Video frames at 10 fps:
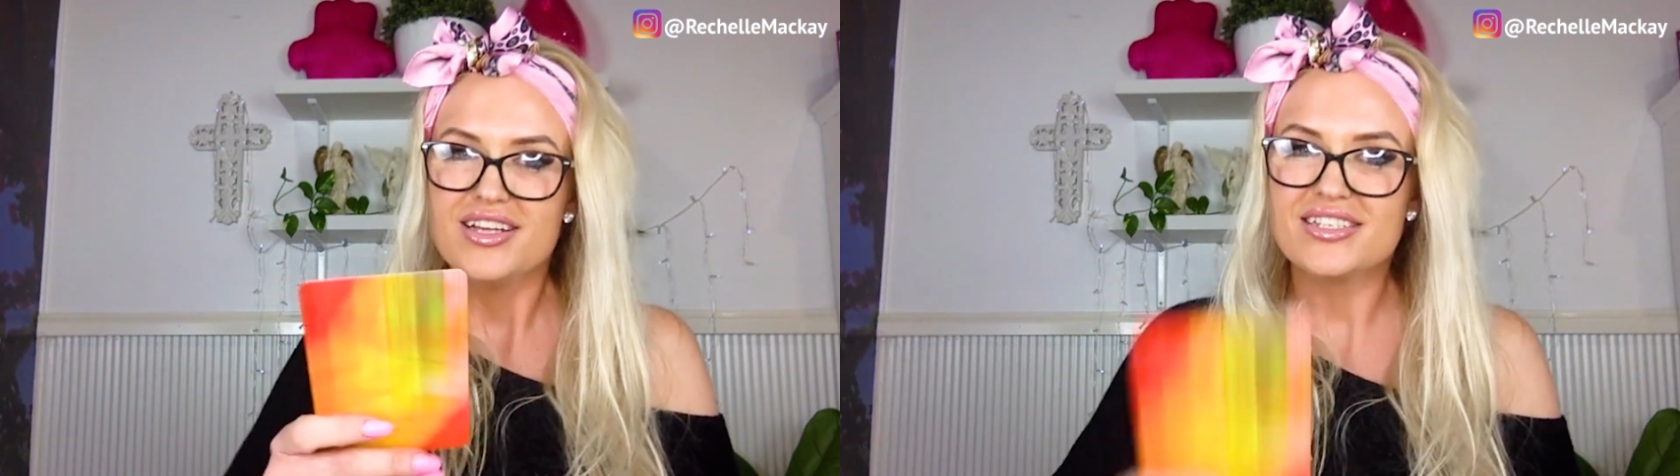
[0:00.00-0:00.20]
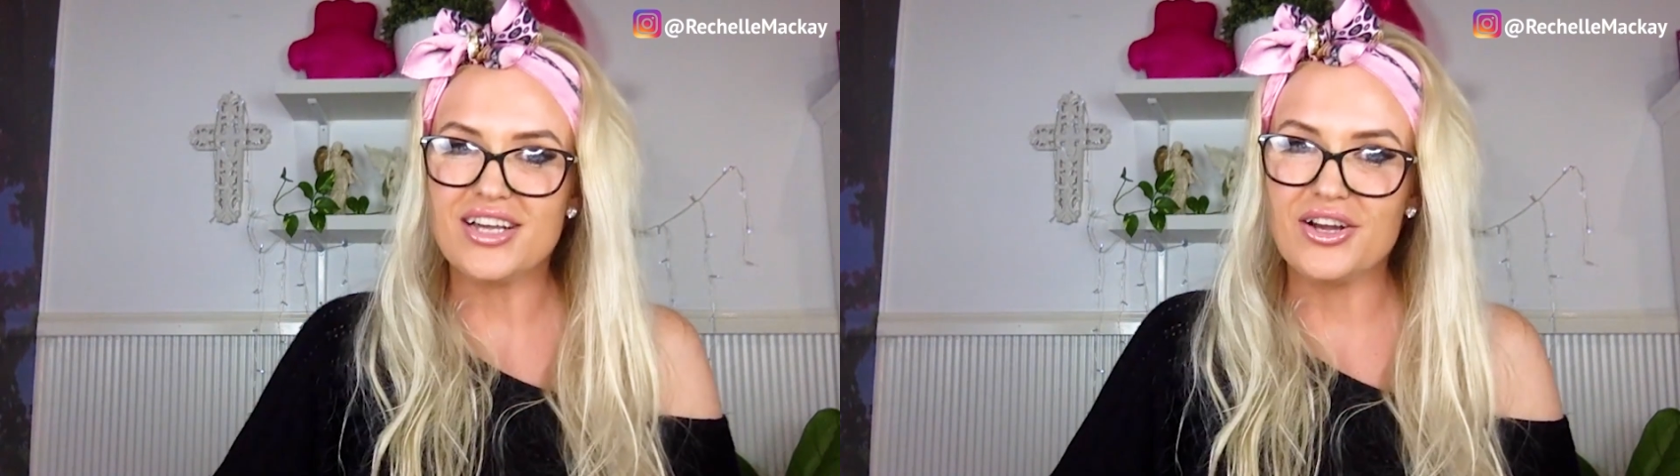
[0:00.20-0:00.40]

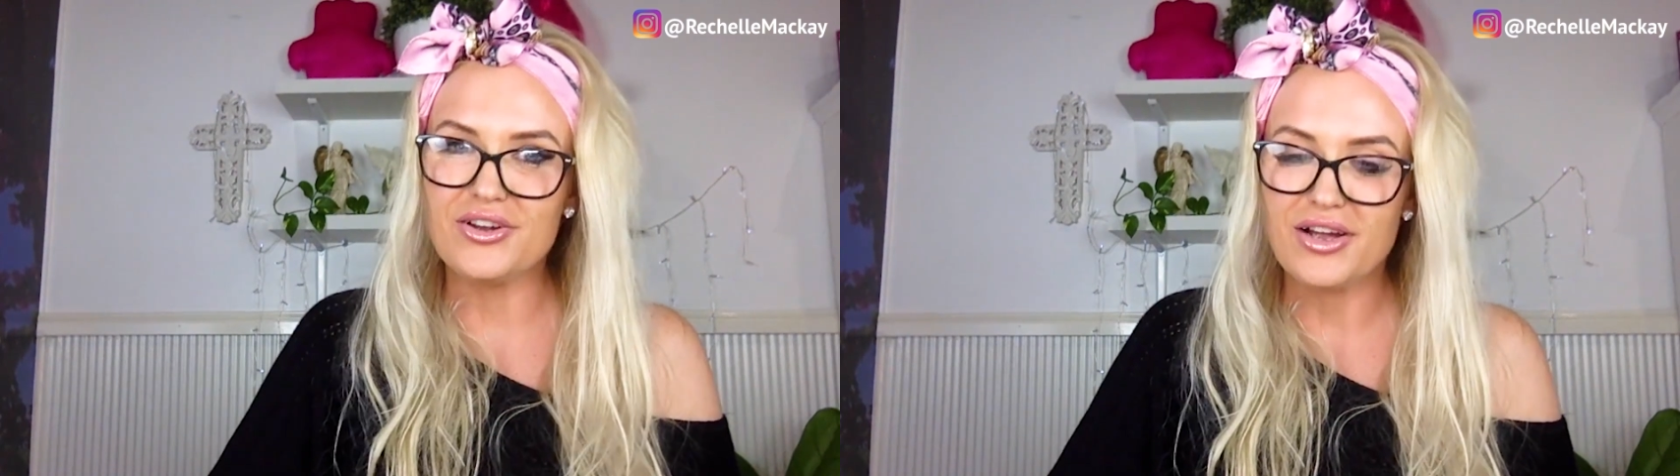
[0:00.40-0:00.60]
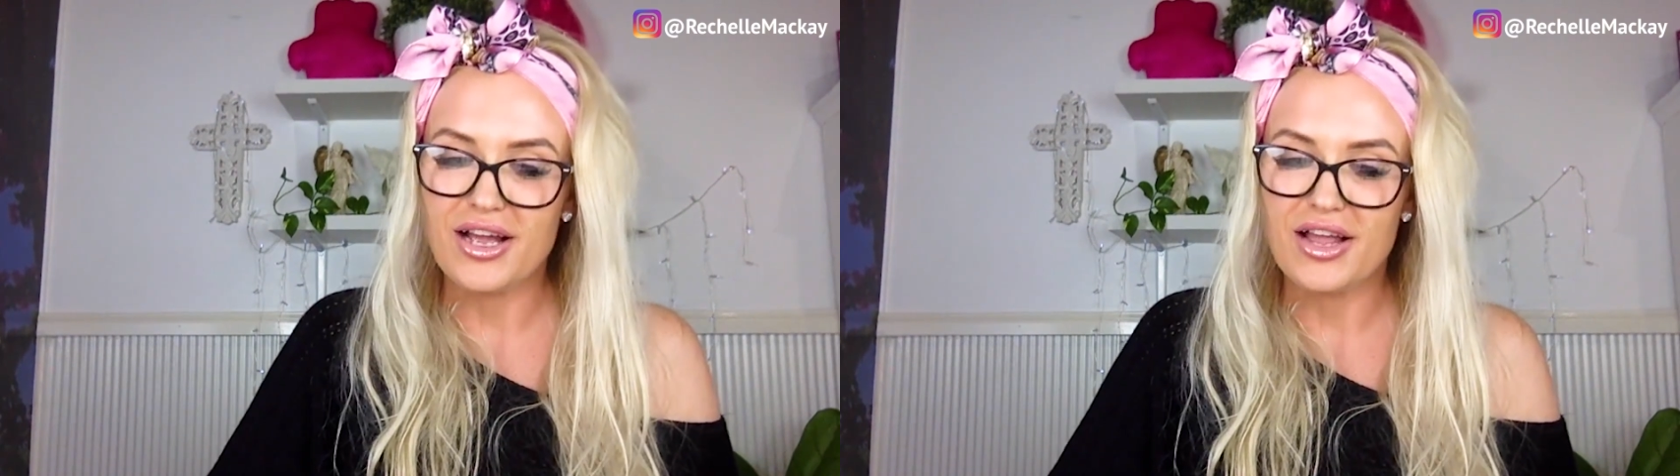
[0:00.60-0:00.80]

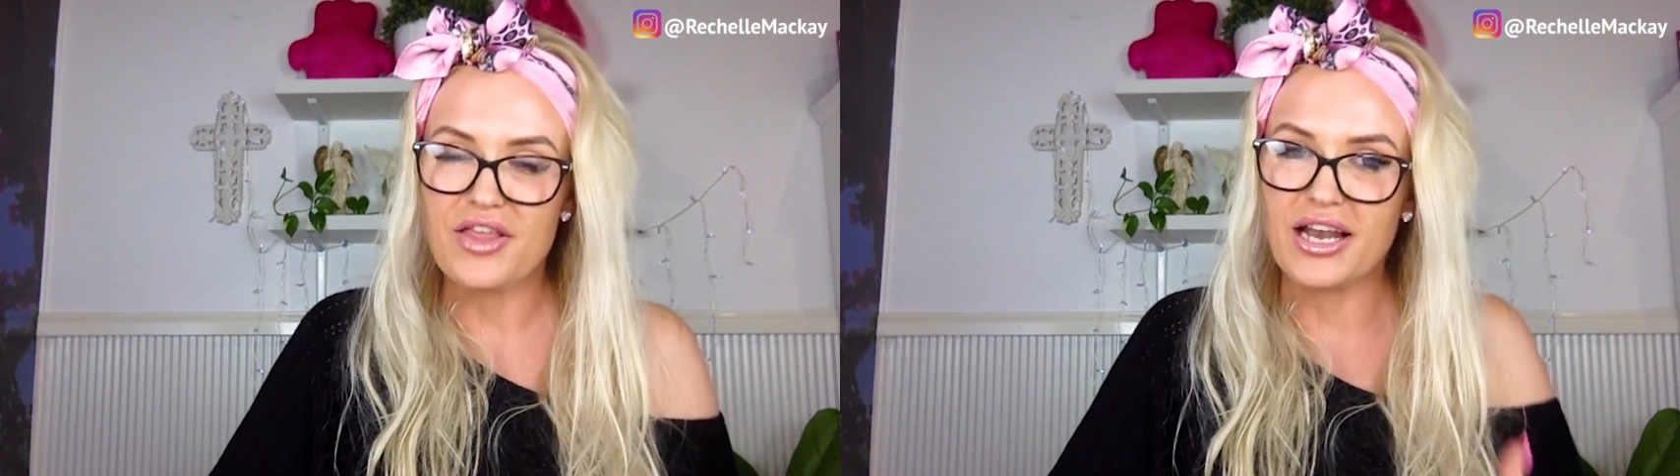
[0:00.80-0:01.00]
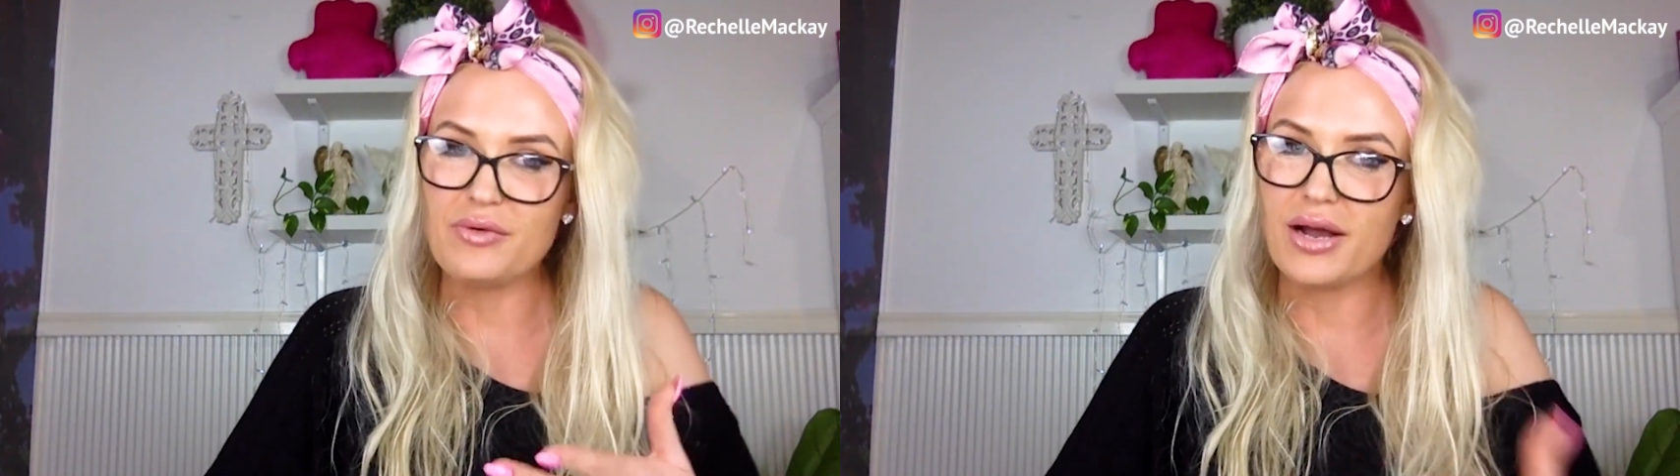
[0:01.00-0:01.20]
So
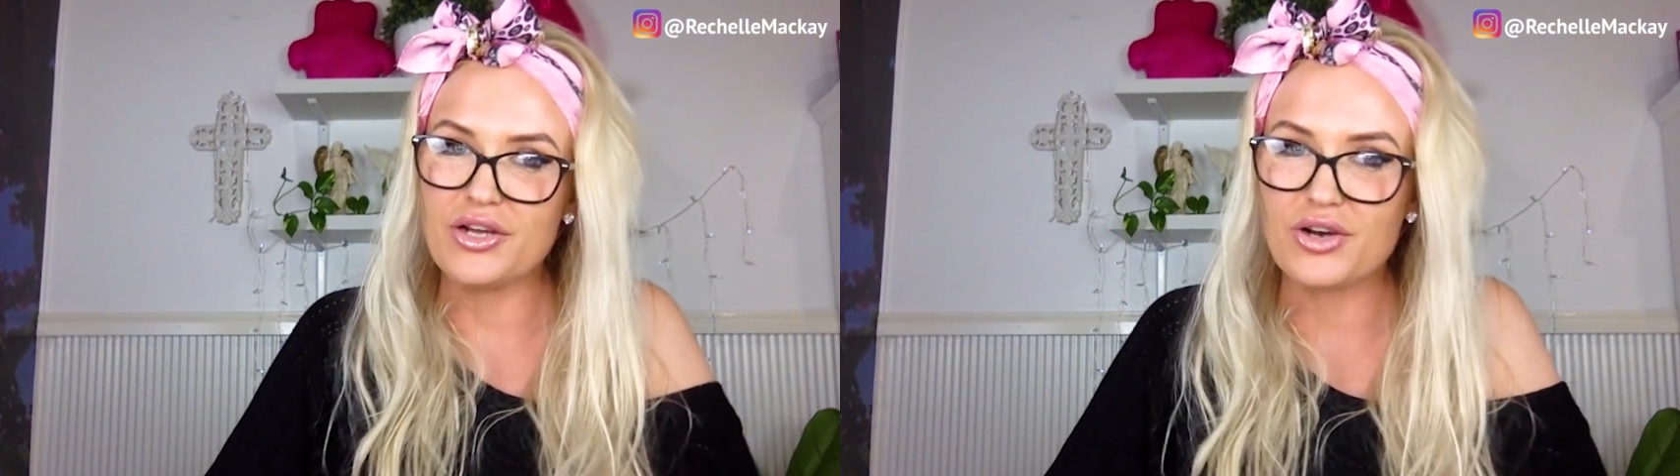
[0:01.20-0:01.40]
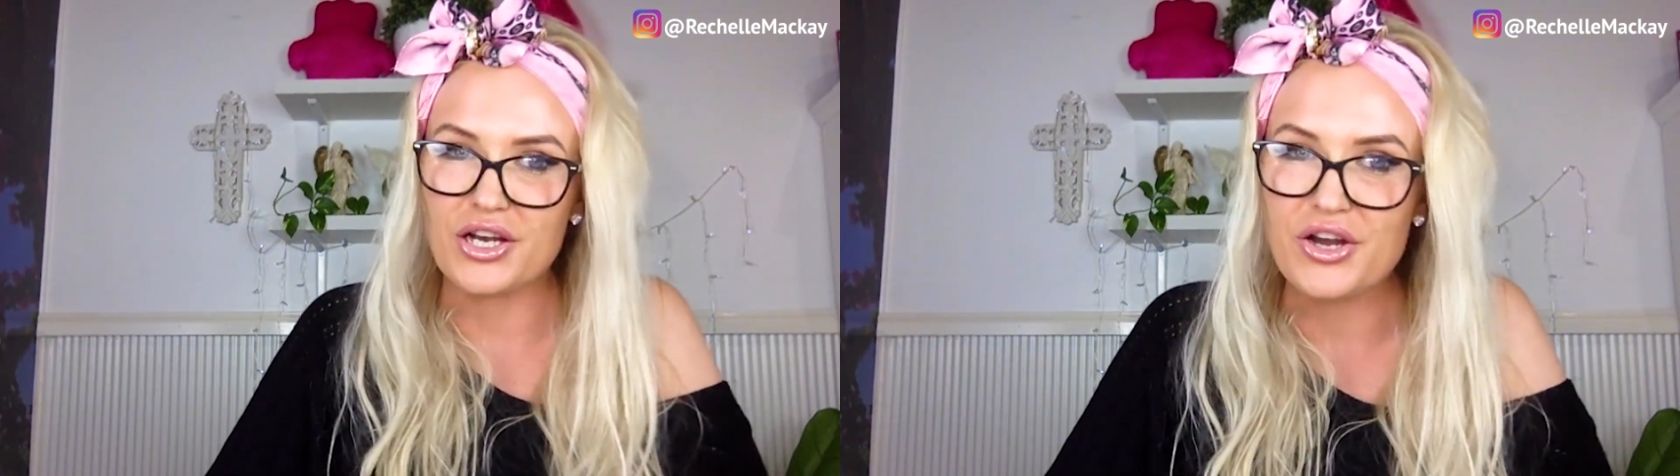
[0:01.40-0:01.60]
the only
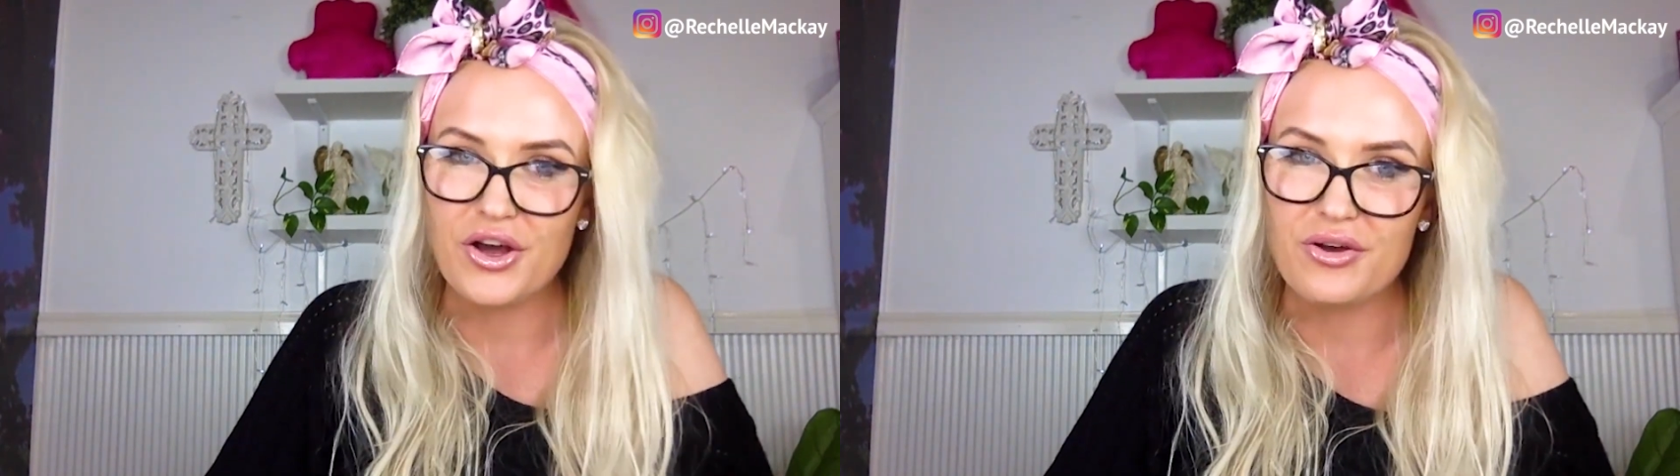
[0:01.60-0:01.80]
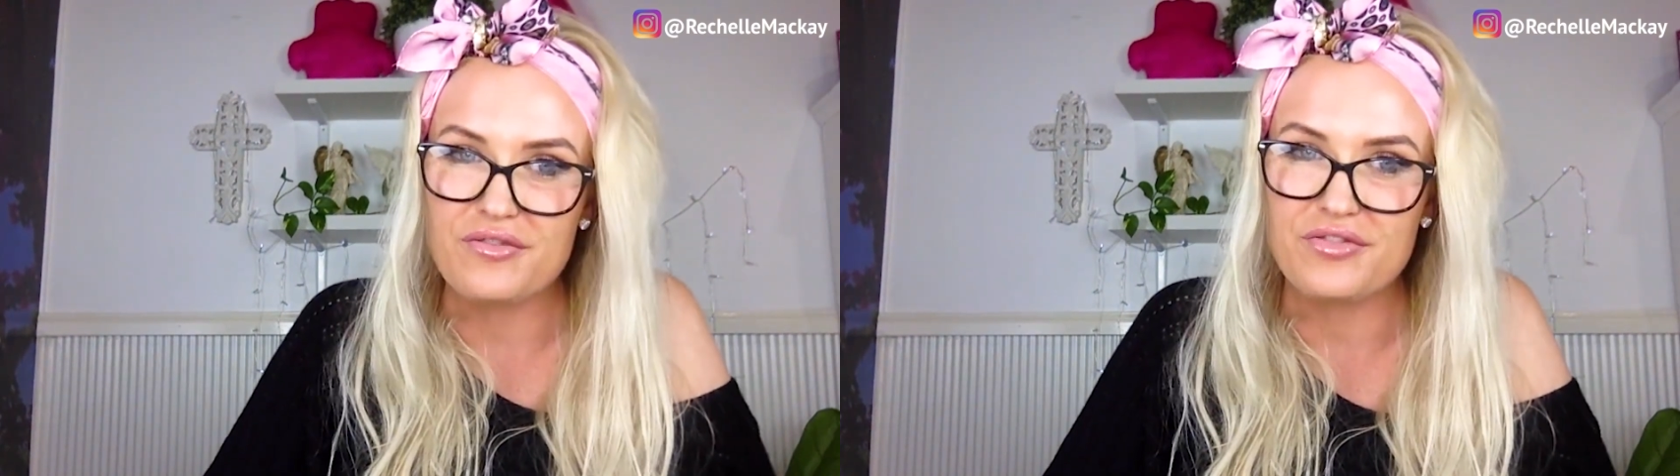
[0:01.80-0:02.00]
way you're going to
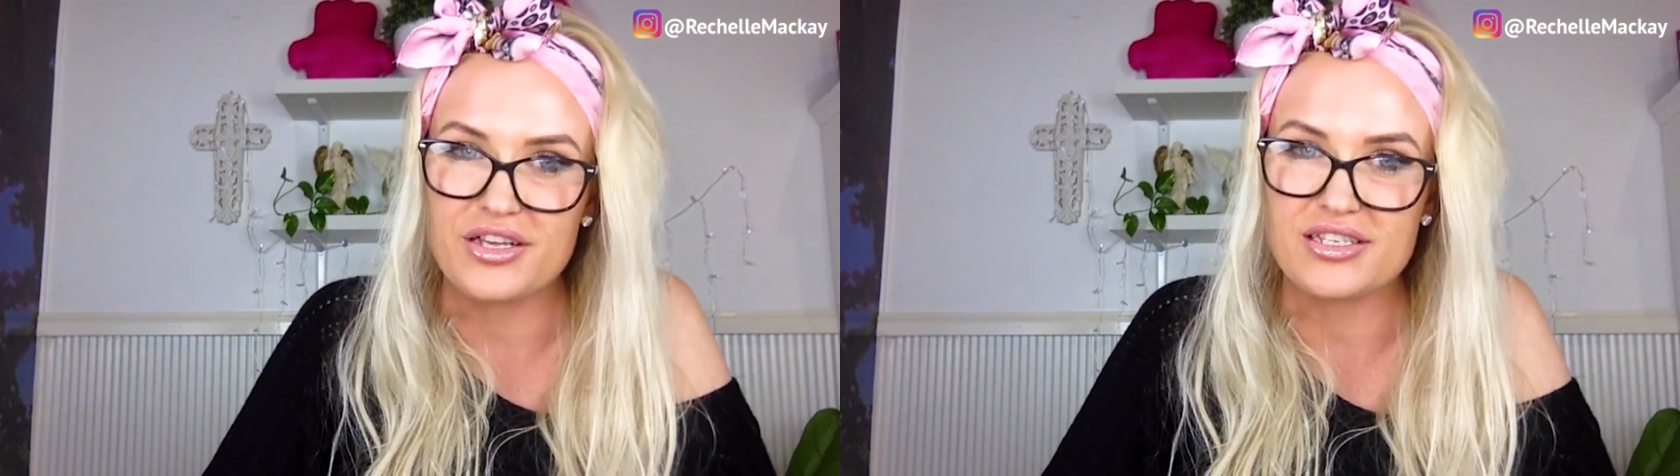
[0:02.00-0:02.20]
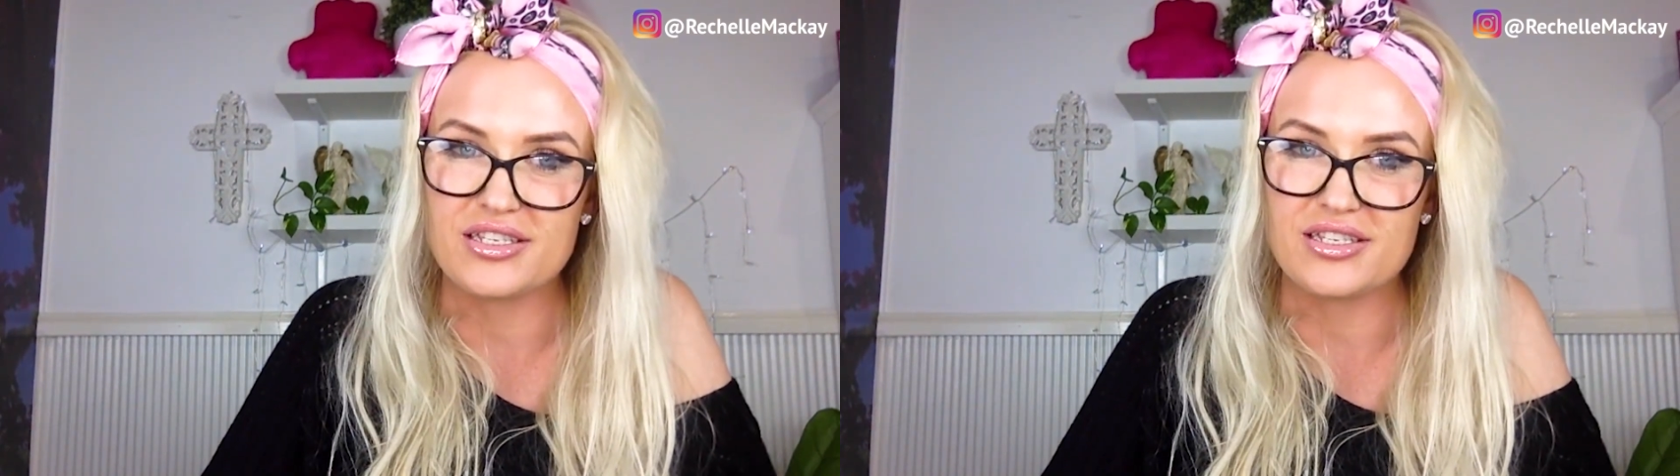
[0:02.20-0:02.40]
know if
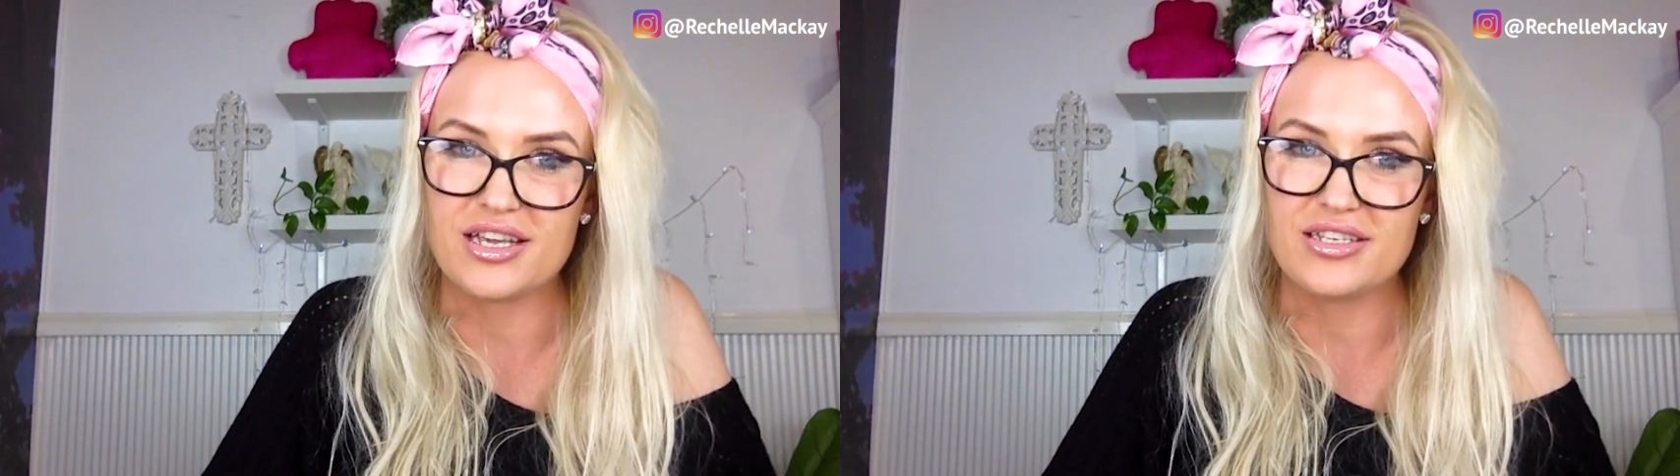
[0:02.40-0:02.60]
this